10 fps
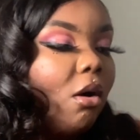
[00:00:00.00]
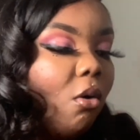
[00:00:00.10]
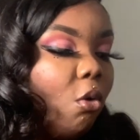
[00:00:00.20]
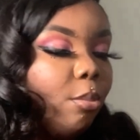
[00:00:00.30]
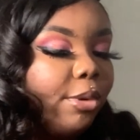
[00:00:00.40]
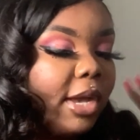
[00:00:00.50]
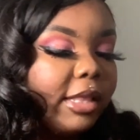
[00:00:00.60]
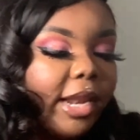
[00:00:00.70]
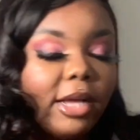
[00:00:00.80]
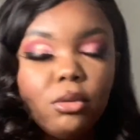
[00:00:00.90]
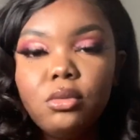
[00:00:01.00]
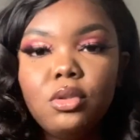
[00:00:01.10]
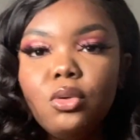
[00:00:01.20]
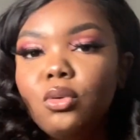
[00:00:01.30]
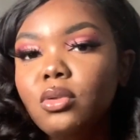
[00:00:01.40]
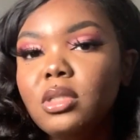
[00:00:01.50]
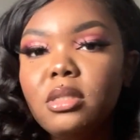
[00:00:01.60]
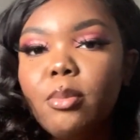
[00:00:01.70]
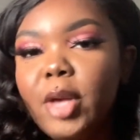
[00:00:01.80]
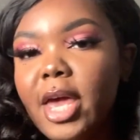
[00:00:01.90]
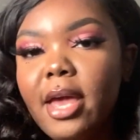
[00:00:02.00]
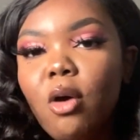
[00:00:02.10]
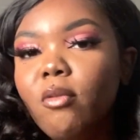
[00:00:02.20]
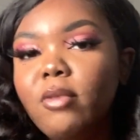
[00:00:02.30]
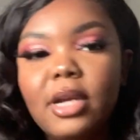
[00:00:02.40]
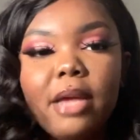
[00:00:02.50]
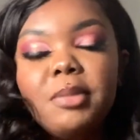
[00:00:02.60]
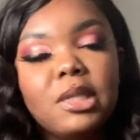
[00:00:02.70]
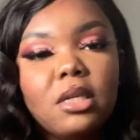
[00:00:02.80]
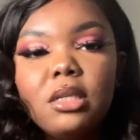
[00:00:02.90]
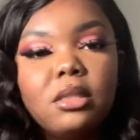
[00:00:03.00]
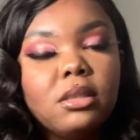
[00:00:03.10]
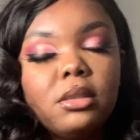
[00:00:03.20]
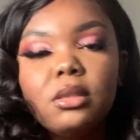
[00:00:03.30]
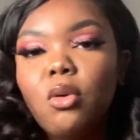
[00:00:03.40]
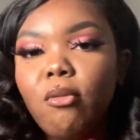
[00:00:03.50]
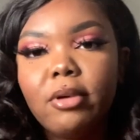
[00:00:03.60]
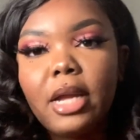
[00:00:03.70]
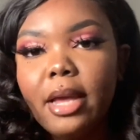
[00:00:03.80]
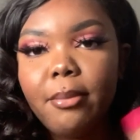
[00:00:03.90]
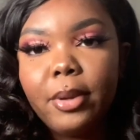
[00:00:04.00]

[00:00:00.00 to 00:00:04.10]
old brand that I used to use the pad overnight because it's overnight.